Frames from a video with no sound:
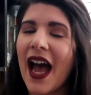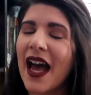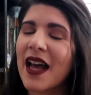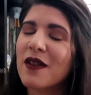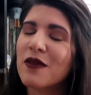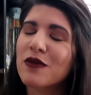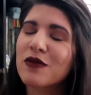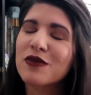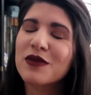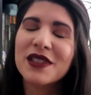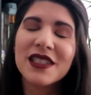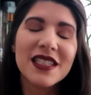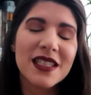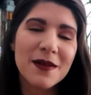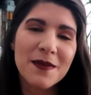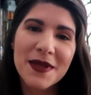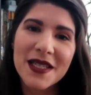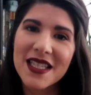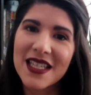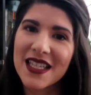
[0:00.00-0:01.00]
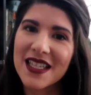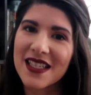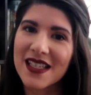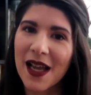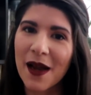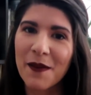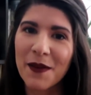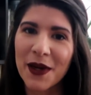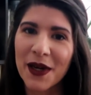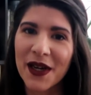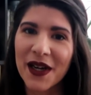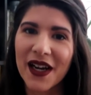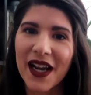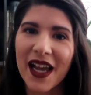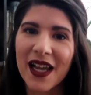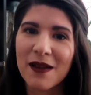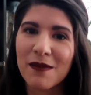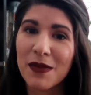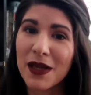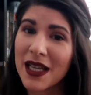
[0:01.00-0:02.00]
I had a really busy summer,
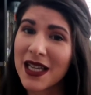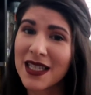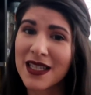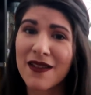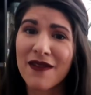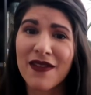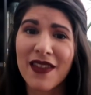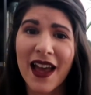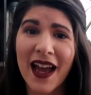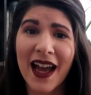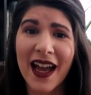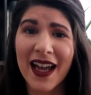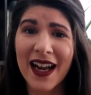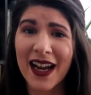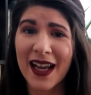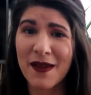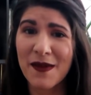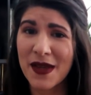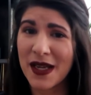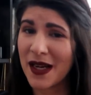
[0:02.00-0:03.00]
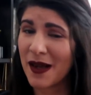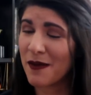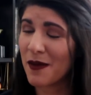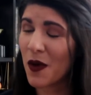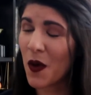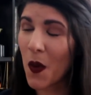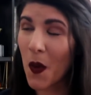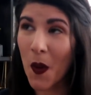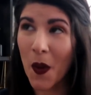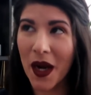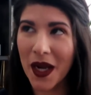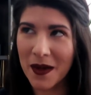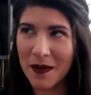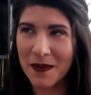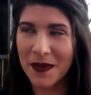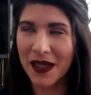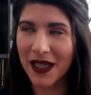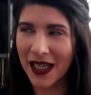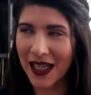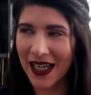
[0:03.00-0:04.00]
and because of that, I mean, I'm
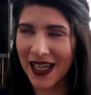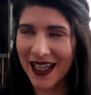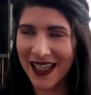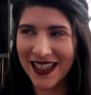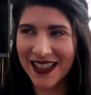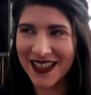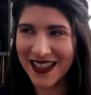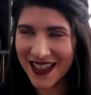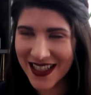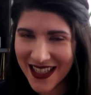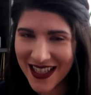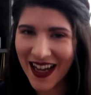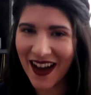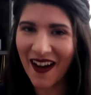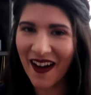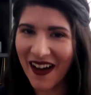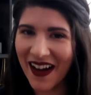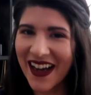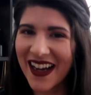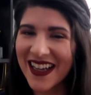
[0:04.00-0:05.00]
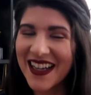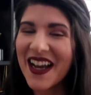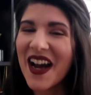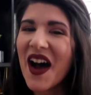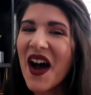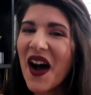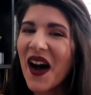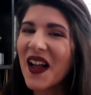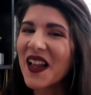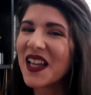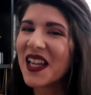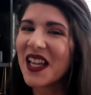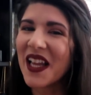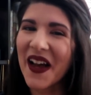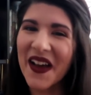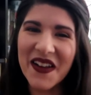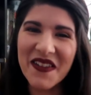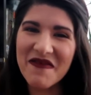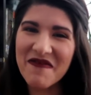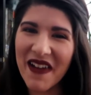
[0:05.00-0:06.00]
quite behind on a
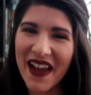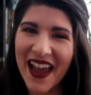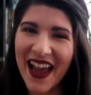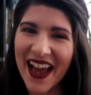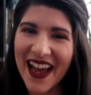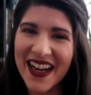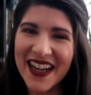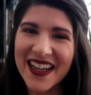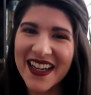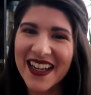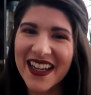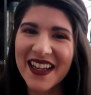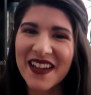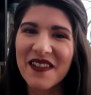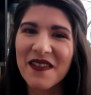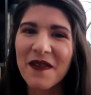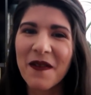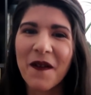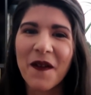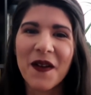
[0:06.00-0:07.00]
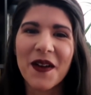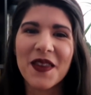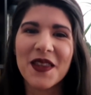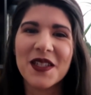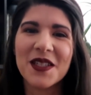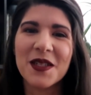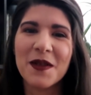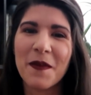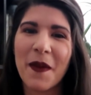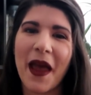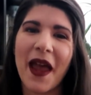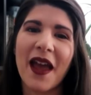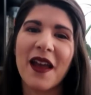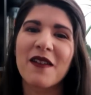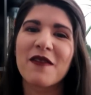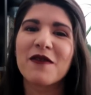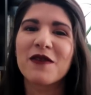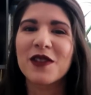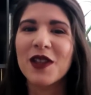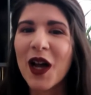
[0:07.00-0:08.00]
lot of my editing for the
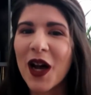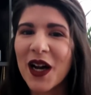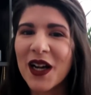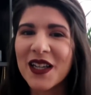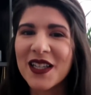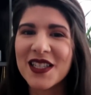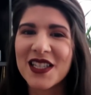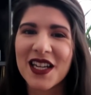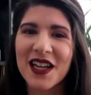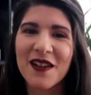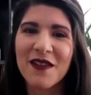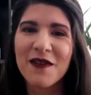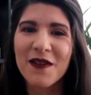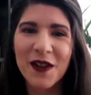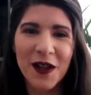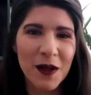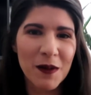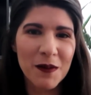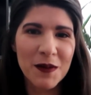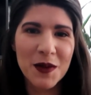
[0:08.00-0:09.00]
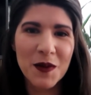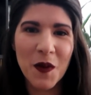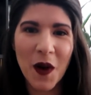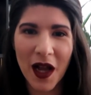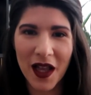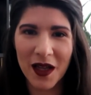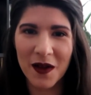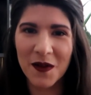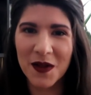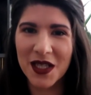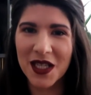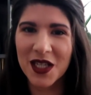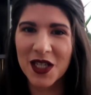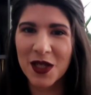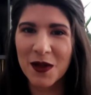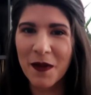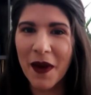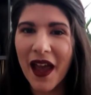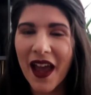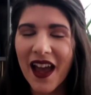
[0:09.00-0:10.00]
Japan vlogs that I filmed while I was in
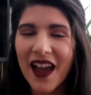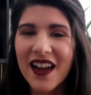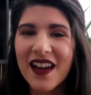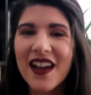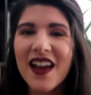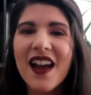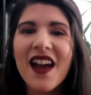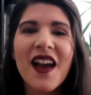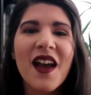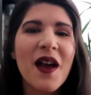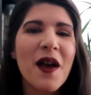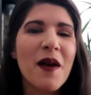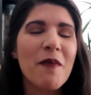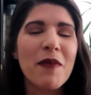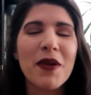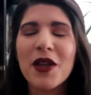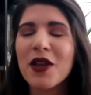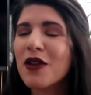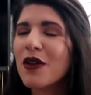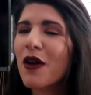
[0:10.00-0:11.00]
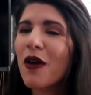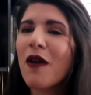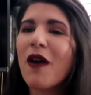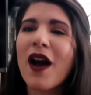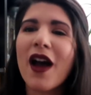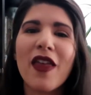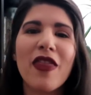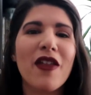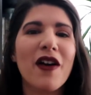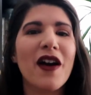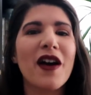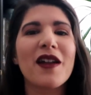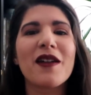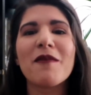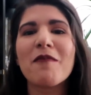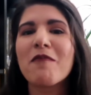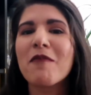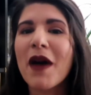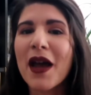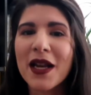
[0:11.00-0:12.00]
Japan. But you know, I
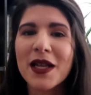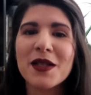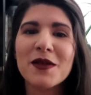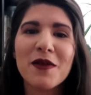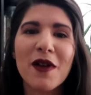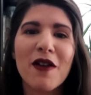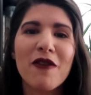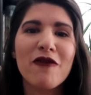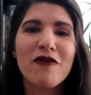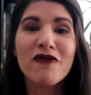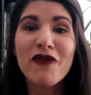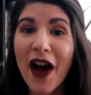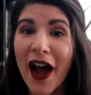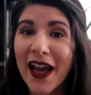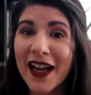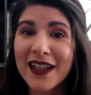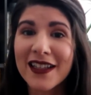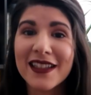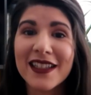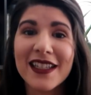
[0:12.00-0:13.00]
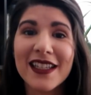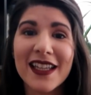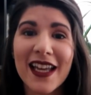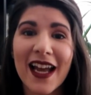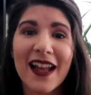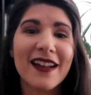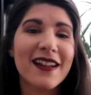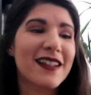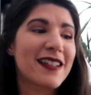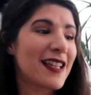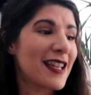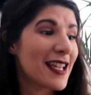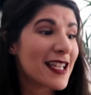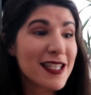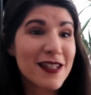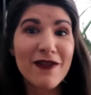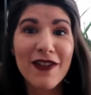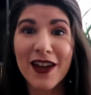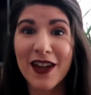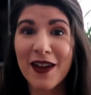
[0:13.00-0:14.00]
thought might as well finally get
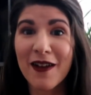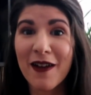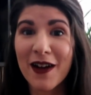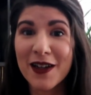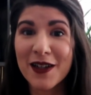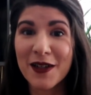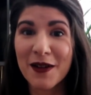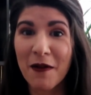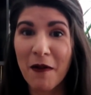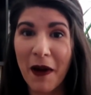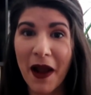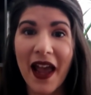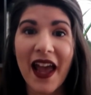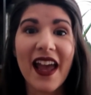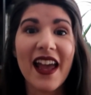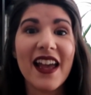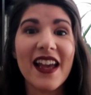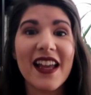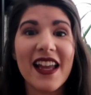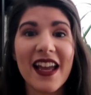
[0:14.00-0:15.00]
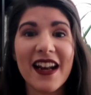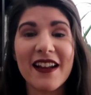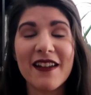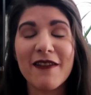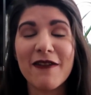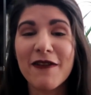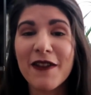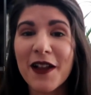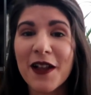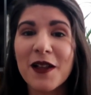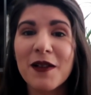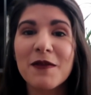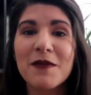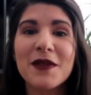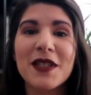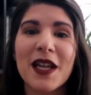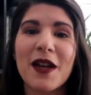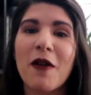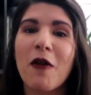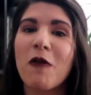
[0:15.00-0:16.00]
this video underway, get it
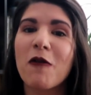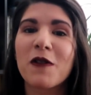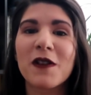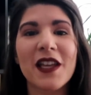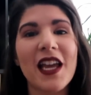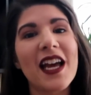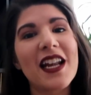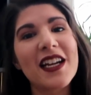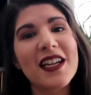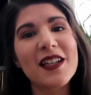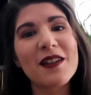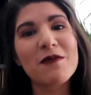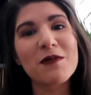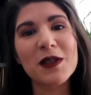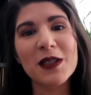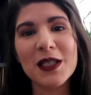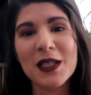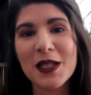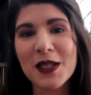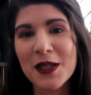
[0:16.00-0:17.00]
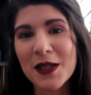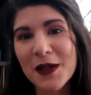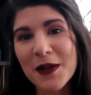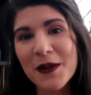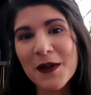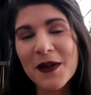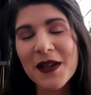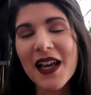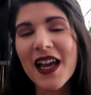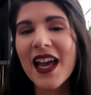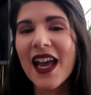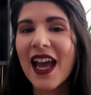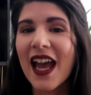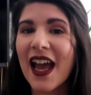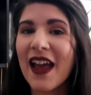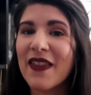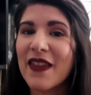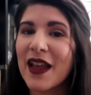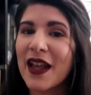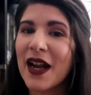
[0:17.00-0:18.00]
filmed and hopefully edited really soon,
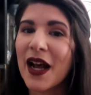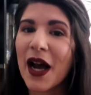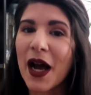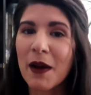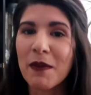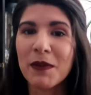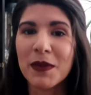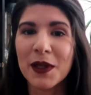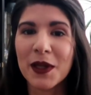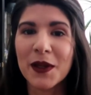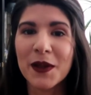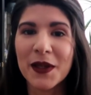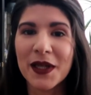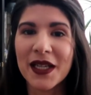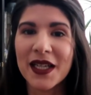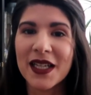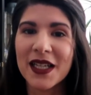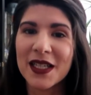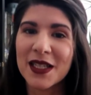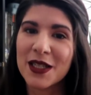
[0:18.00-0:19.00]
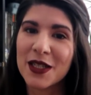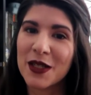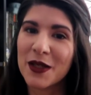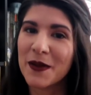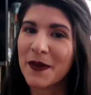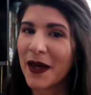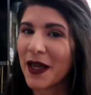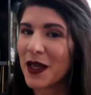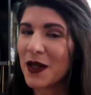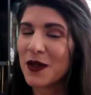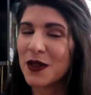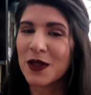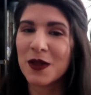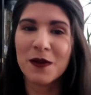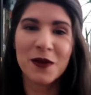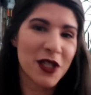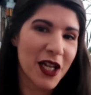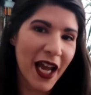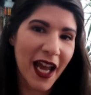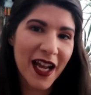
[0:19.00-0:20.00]
and then uploaded to my
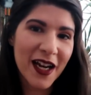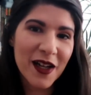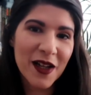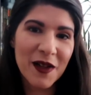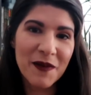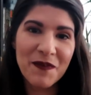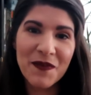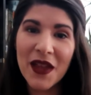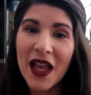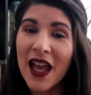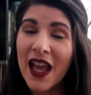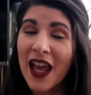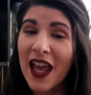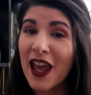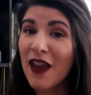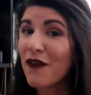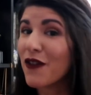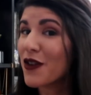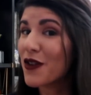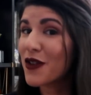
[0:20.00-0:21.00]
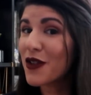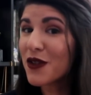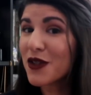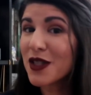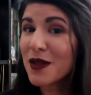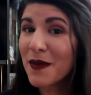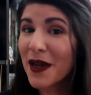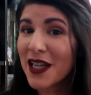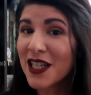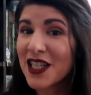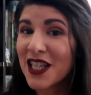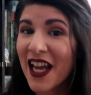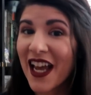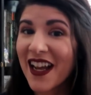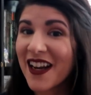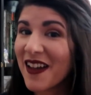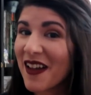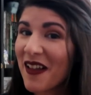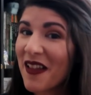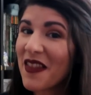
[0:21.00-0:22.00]
YouTube channel. If you're new to my
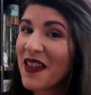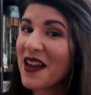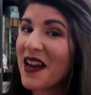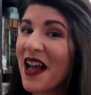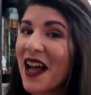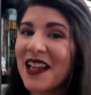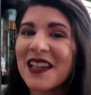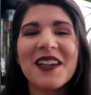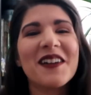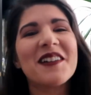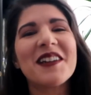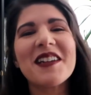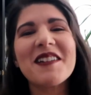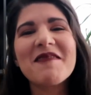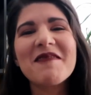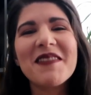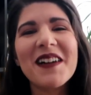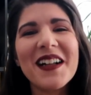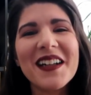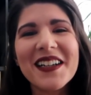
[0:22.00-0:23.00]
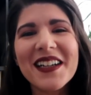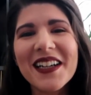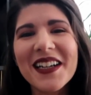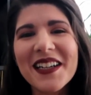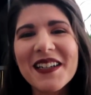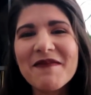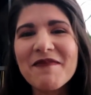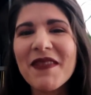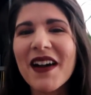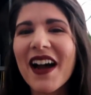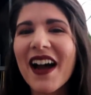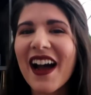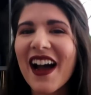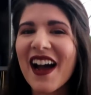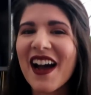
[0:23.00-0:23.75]
channel, then hello and welcome.